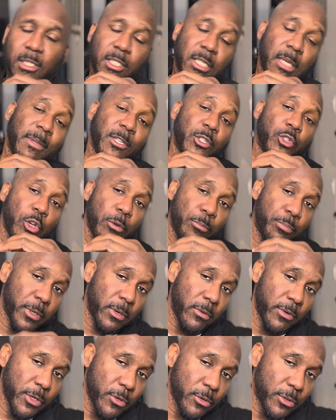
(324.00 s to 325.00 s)
something that you can put
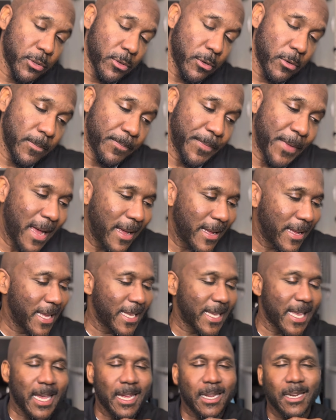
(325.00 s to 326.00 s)
on YouTube. Now,
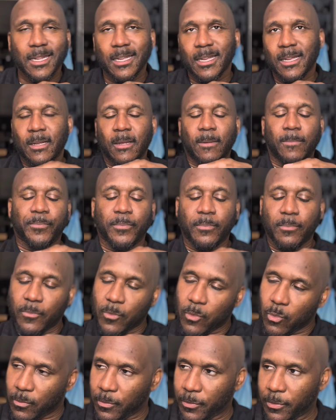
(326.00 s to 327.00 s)
again,
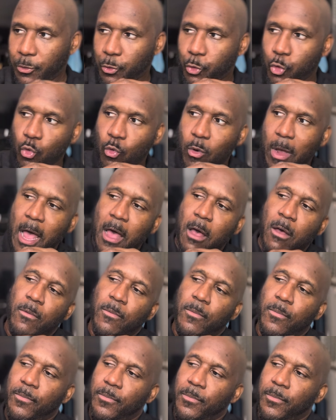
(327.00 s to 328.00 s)
throughout
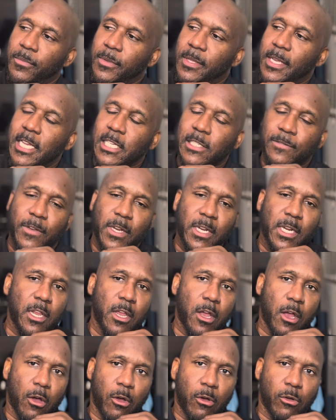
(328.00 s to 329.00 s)
these
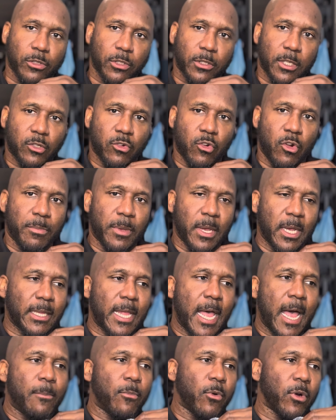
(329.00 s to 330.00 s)
videos, there's going to be a
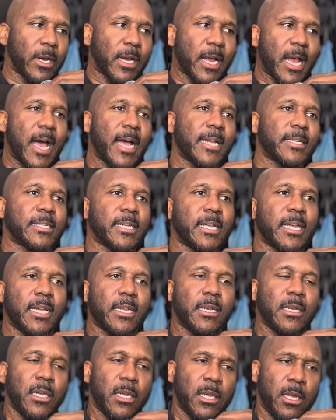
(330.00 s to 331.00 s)
lot more
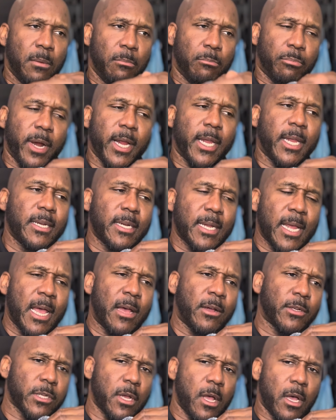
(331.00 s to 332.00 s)
content breaking
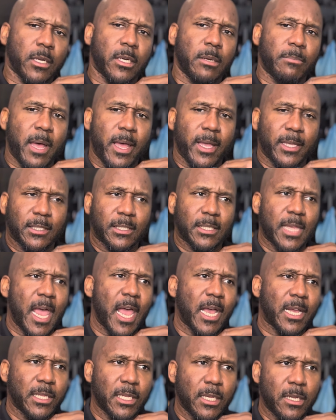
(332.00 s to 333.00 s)
down, talking about
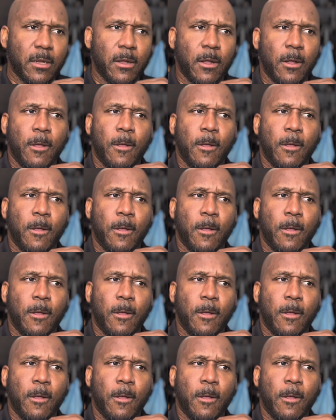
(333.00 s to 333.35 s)
exactly